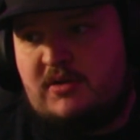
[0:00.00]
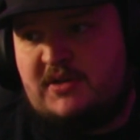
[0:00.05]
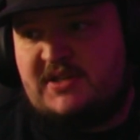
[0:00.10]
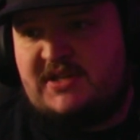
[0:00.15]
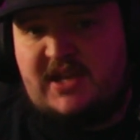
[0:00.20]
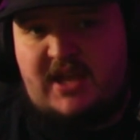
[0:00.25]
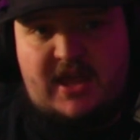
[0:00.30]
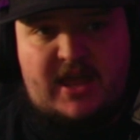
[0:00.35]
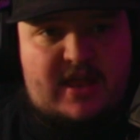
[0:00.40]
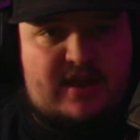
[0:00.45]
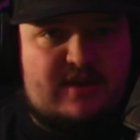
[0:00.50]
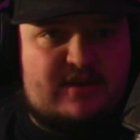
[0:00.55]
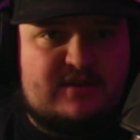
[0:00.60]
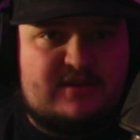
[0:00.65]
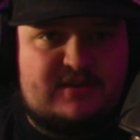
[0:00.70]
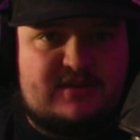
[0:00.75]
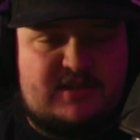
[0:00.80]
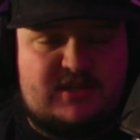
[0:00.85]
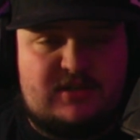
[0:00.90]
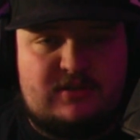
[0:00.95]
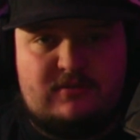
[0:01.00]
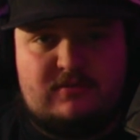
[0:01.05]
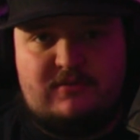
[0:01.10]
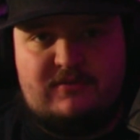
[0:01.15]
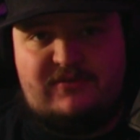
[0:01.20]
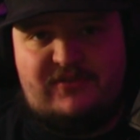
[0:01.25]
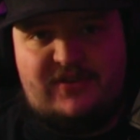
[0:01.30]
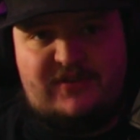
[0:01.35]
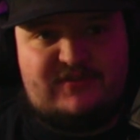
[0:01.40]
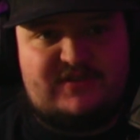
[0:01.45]
10 to
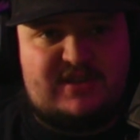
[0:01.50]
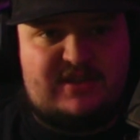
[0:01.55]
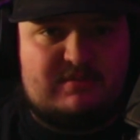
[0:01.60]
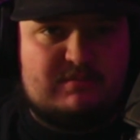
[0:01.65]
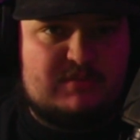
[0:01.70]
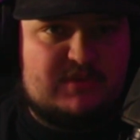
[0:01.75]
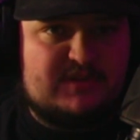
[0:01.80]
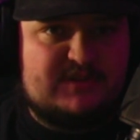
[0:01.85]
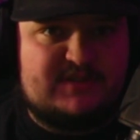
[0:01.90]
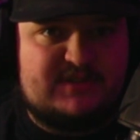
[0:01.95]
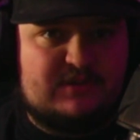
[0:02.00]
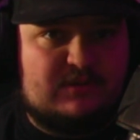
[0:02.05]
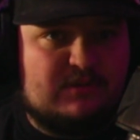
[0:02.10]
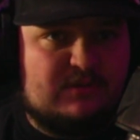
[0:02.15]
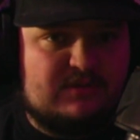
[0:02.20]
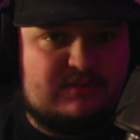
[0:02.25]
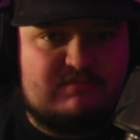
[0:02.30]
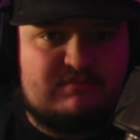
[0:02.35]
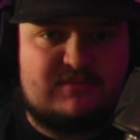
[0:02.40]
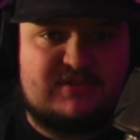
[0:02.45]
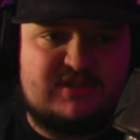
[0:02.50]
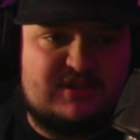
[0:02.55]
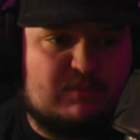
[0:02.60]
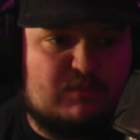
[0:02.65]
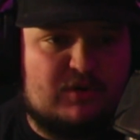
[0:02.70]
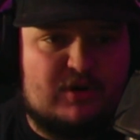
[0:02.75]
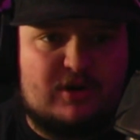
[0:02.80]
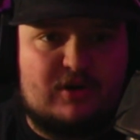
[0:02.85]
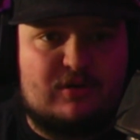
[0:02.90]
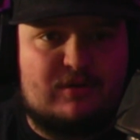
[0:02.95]
15 months old,
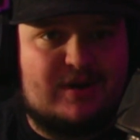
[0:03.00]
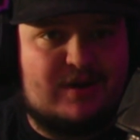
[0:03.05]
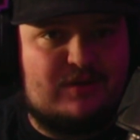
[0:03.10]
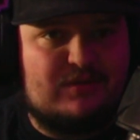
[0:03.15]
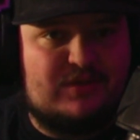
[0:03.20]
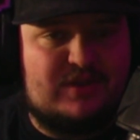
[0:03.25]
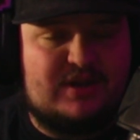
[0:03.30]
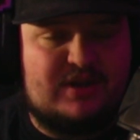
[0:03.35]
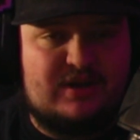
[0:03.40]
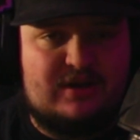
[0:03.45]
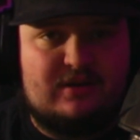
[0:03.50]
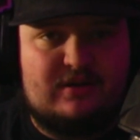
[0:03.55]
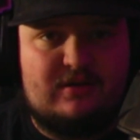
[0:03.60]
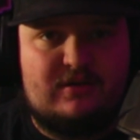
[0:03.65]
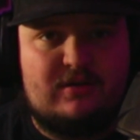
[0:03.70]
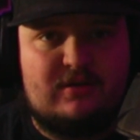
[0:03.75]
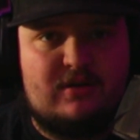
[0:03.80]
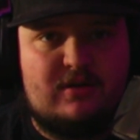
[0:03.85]
somewhere around there,